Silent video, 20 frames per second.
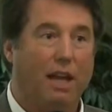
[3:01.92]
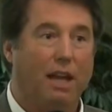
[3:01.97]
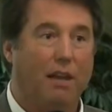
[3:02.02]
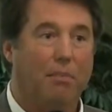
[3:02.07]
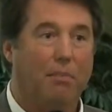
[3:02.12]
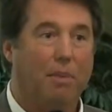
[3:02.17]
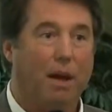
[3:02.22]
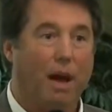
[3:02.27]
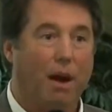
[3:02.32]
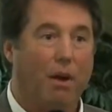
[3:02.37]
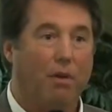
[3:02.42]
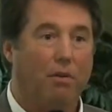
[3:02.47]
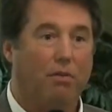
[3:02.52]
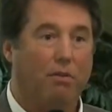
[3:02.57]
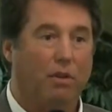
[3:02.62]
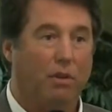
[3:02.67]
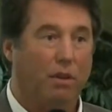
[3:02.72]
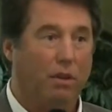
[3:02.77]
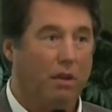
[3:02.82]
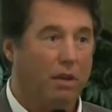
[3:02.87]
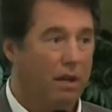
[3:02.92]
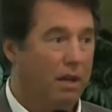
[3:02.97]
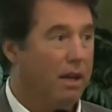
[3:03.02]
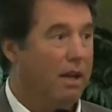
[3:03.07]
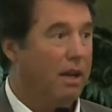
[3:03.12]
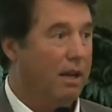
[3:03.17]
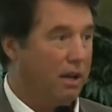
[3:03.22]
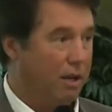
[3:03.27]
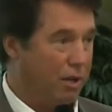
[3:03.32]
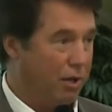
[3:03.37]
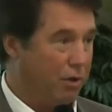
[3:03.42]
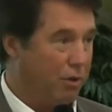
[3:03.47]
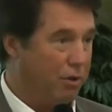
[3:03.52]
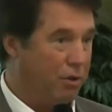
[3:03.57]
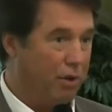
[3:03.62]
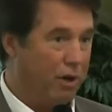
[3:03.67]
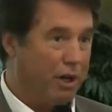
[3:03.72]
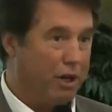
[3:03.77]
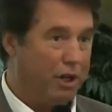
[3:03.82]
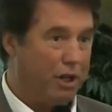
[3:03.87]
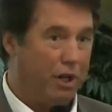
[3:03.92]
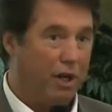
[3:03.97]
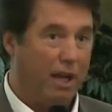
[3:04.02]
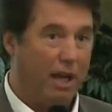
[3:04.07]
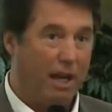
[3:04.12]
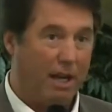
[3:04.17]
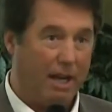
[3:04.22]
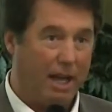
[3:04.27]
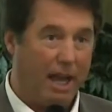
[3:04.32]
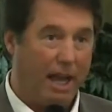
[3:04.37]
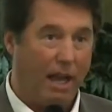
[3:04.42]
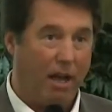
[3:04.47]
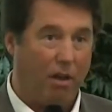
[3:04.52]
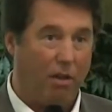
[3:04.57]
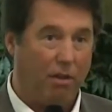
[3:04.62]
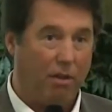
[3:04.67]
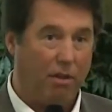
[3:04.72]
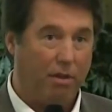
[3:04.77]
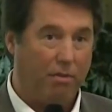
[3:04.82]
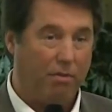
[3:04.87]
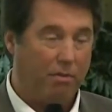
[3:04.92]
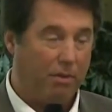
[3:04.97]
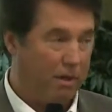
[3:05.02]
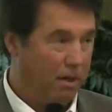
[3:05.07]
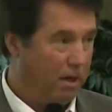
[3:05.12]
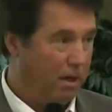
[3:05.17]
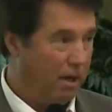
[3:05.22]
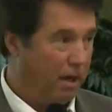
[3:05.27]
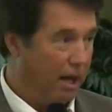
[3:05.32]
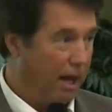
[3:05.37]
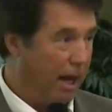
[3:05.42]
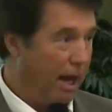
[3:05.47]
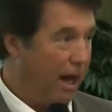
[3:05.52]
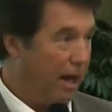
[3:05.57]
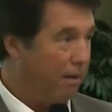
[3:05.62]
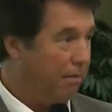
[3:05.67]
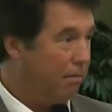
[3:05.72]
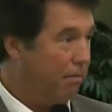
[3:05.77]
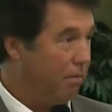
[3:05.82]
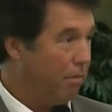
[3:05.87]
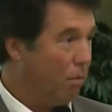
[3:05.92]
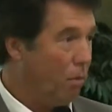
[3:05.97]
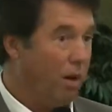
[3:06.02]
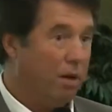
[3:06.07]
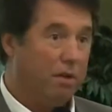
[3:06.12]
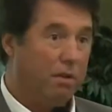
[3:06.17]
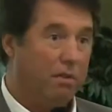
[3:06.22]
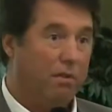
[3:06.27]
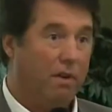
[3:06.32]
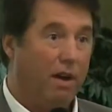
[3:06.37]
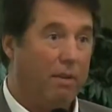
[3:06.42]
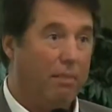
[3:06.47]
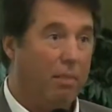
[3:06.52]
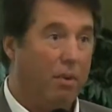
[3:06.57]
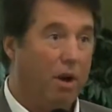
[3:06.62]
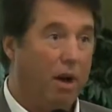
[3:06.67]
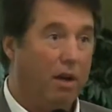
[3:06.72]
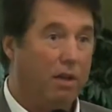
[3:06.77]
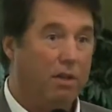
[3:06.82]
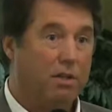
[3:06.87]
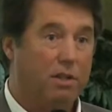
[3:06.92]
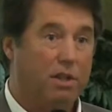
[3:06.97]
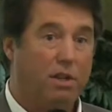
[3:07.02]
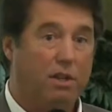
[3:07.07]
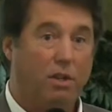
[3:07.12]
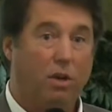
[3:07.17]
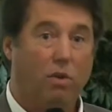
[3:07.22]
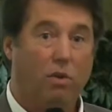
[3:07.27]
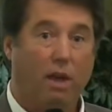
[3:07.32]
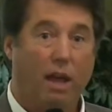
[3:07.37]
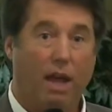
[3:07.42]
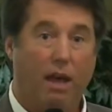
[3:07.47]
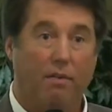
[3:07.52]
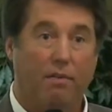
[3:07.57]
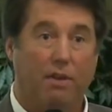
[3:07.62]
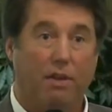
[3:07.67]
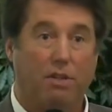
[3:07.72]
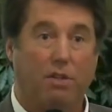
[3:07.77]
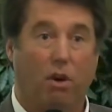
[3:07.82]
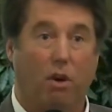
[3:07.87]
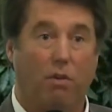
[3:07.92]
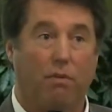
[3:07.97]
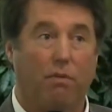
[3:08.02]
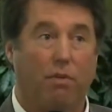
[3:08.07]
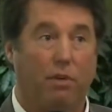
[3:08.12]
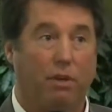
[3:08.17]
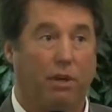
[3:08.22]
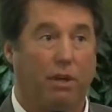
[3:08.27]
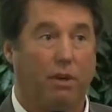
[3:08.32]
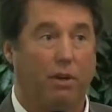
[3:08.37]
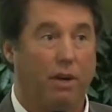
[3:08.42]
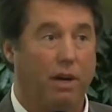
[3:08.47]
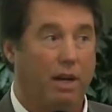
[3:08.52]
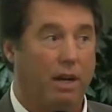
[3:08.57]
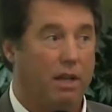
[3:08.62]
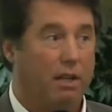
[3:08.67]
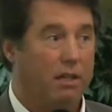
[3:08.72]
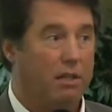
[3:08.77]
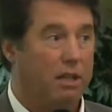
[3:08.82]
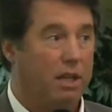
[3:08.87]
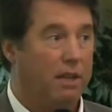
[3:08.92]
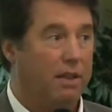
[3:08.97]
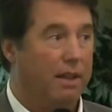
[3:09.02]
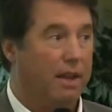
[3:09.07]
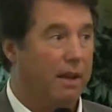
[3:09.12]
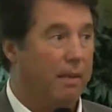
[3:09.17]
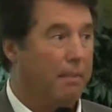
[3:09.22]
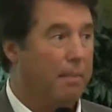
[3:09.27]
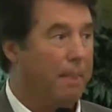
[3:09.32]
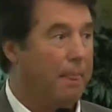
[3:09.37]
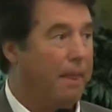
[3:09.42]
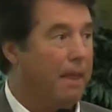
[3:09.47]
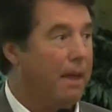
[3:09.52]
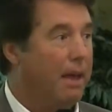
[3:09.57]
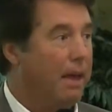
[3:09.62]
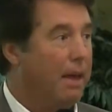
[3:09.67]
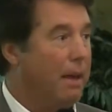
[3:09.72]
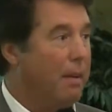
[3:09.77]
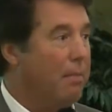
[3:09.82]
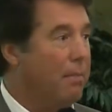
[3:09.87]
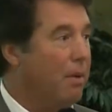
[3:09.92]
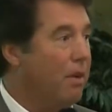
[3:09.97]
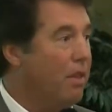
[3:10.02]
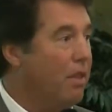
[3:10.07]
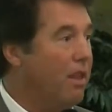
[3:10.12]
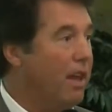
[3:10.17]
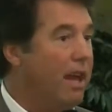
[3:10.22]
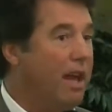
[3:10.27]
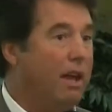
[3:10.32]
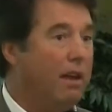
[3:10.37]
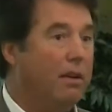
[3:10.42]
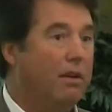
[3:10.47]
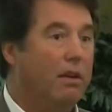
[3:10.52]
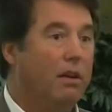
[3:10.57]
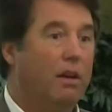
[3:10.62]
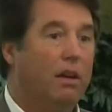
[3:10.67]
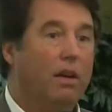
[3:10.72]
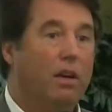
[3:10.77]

in powerful nutrition and health and want to find products that don't have these harmful ingredients in them. But then